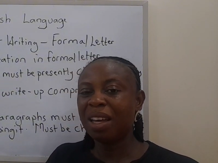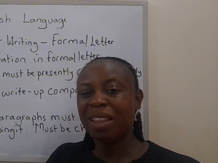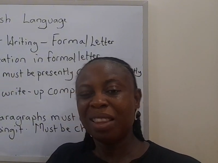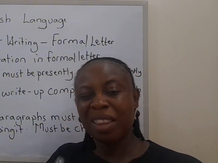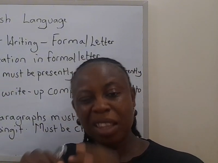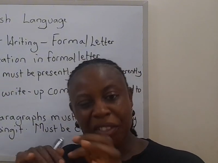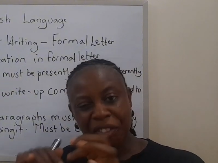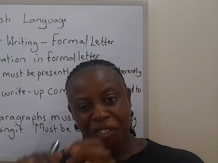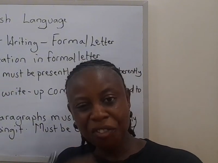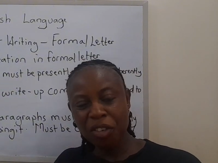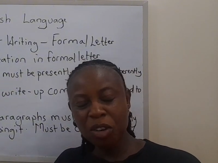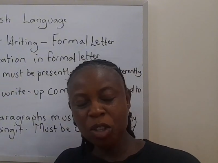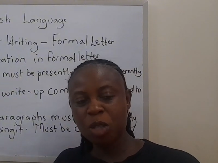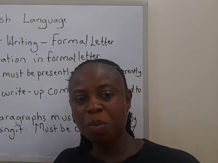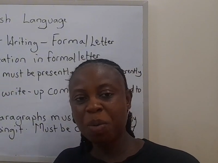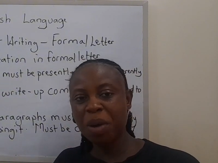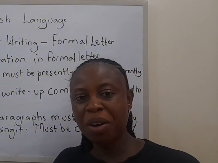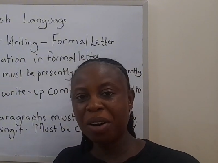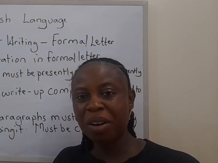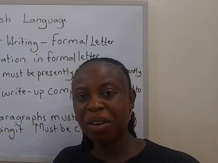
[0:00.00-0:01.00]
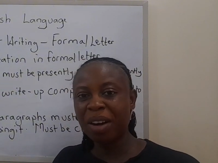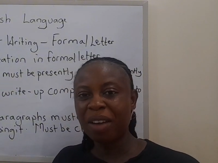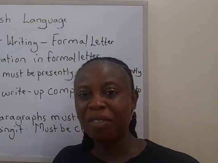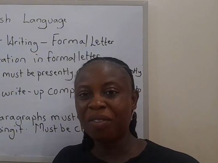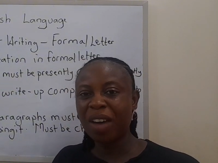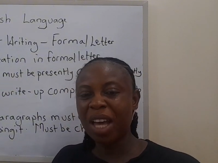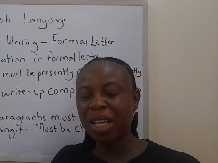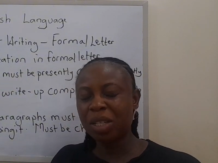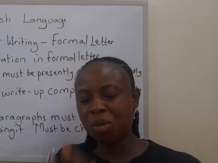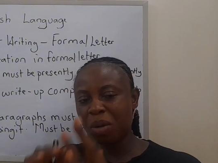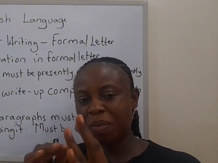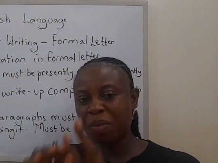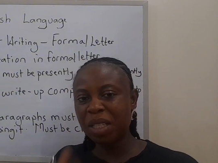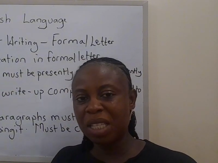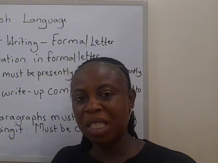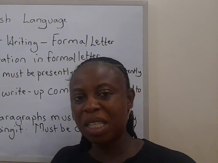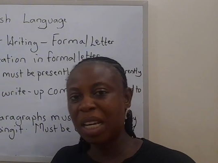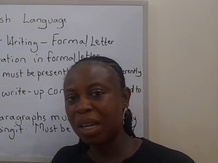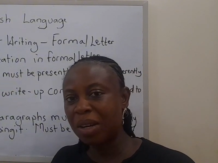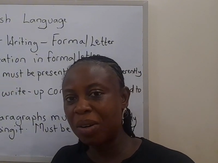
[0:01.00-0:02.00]
The first paragraph, as from the
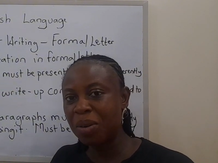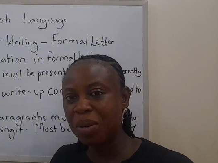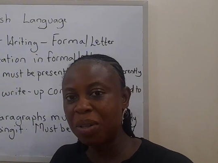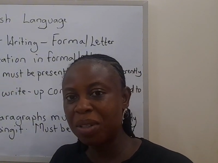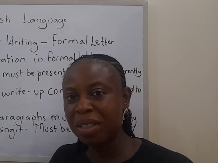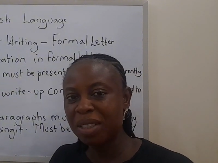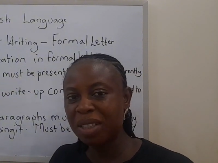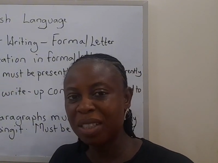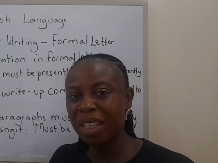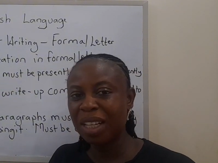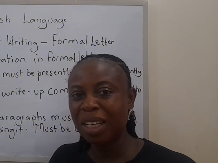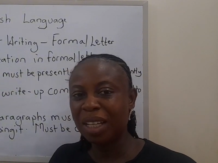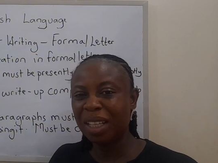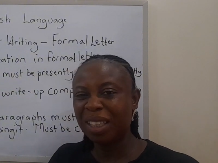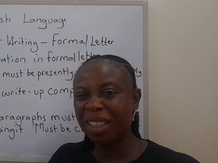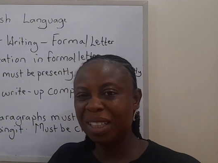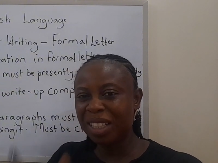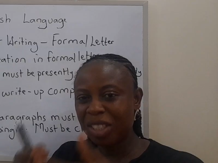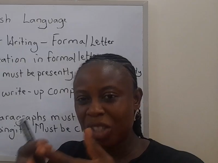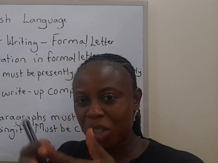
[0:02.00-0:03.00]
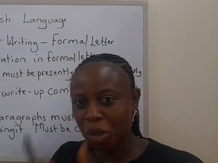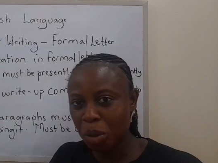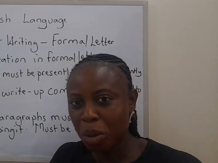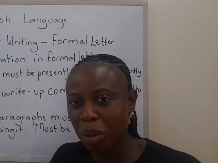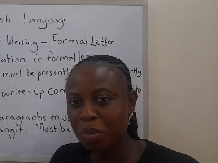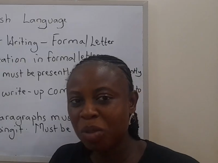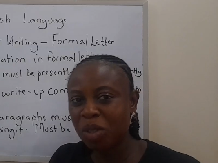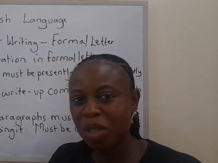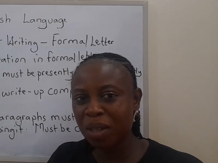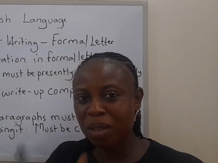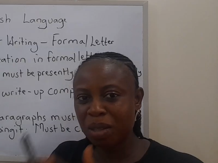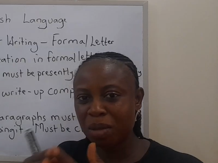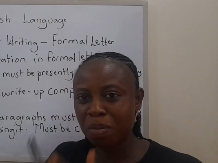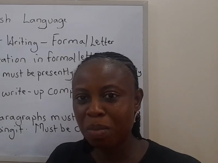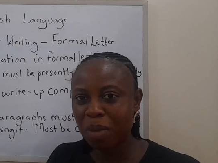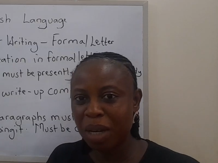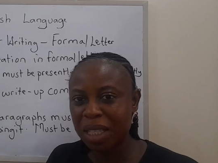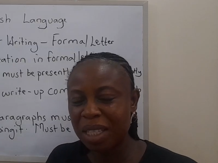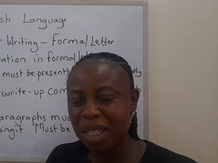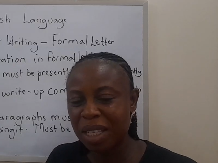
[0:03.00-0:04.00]
second, the subject
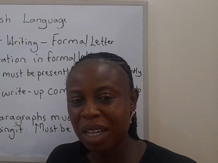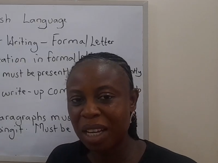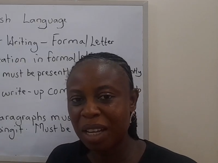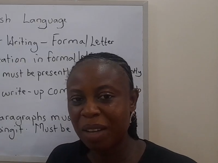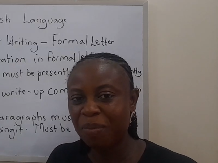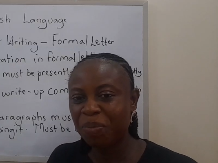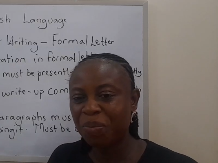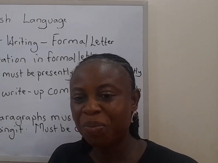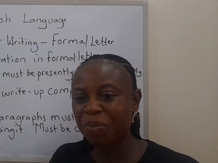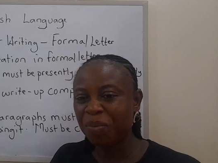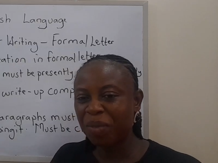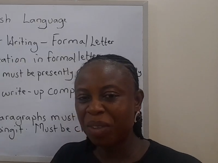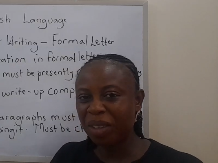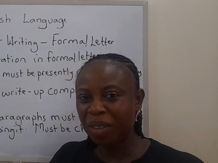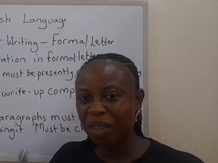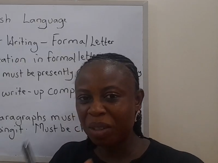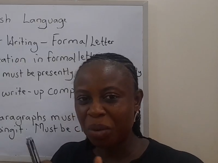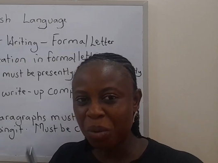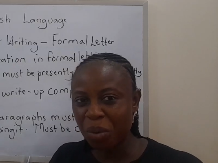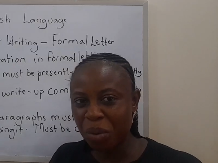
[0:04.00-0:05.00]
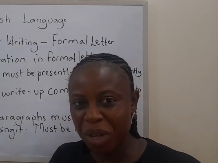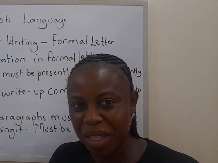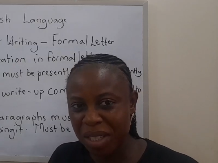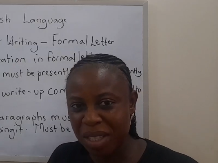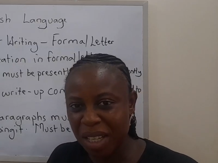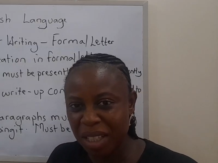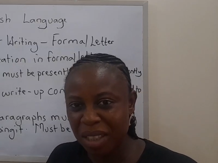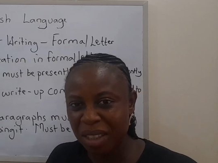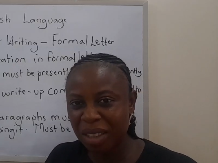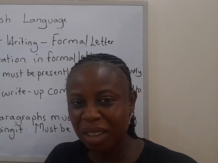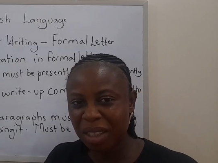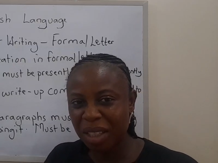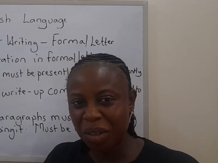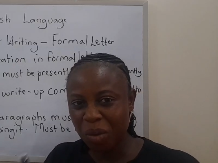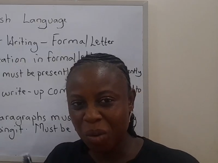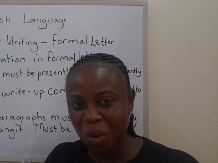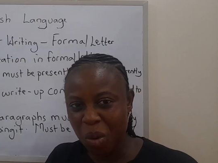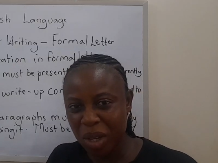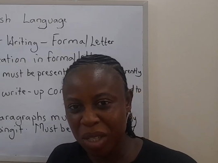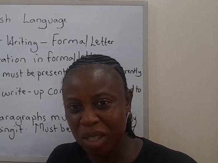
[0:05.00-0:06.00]
matter, the reason, the
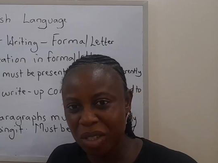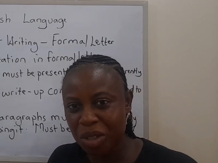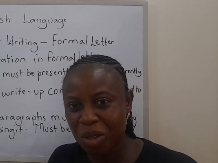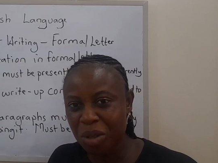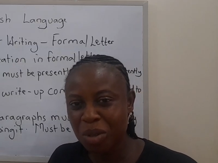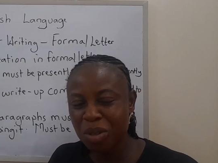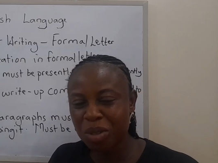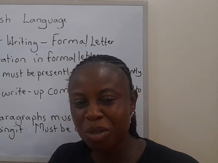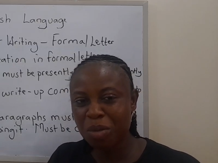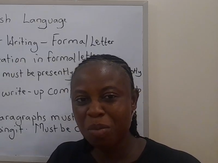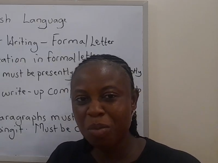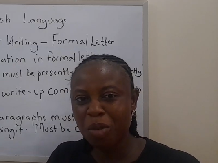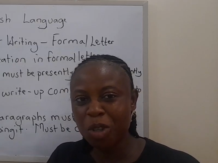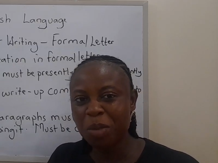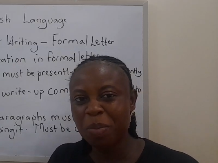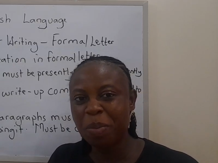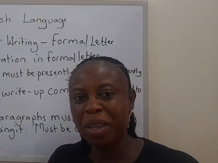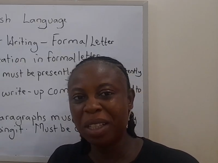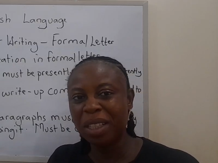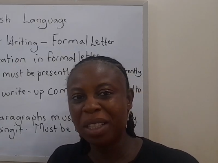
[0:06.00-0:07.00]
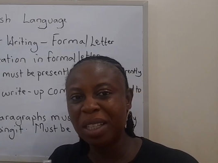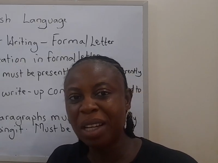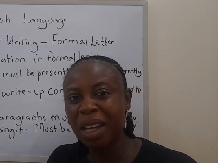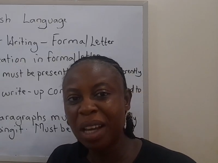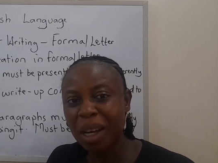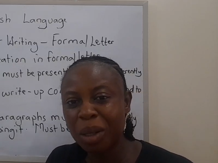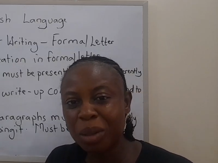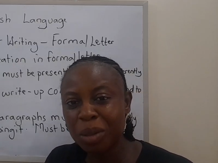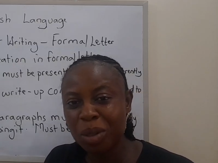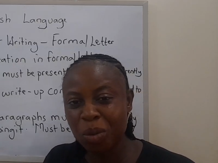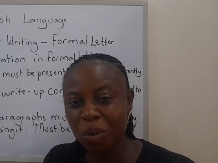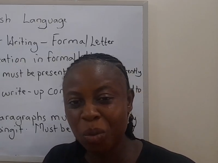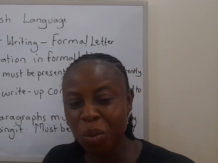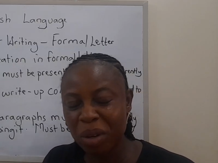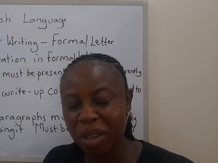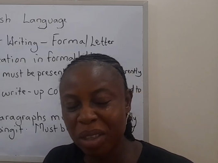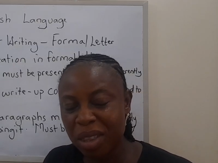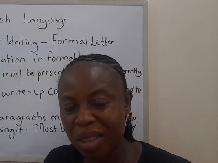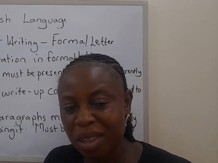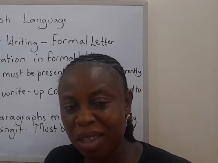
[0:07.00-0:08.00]
questions must be dealt
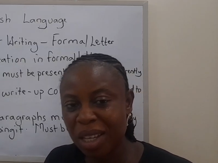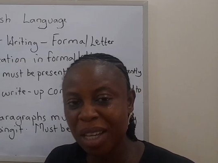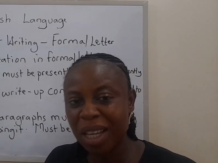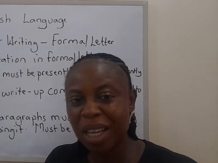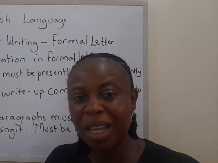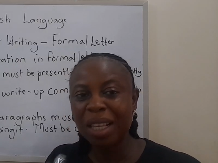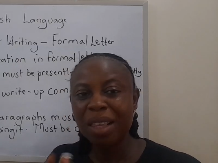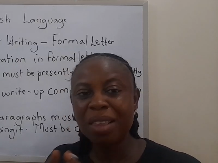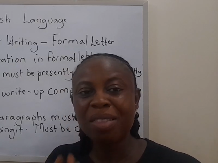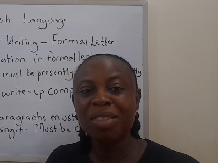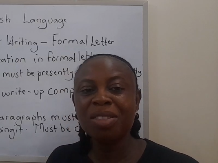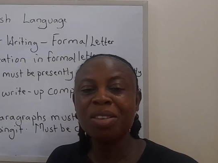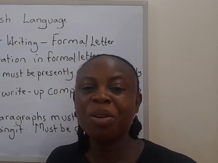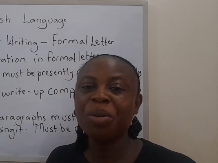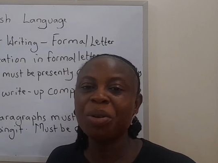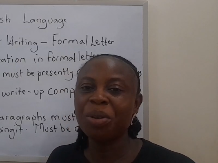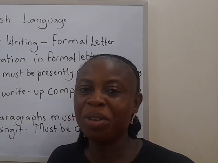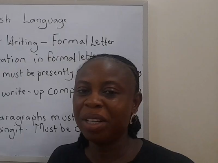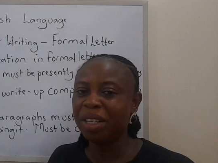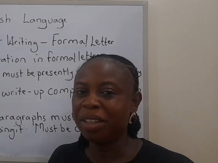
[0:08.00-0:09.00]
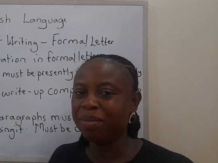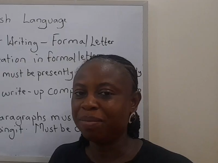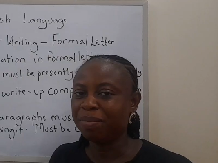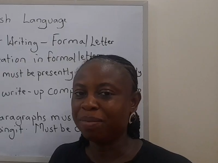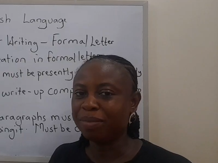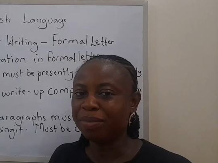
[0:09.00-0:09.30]
with thoroughly,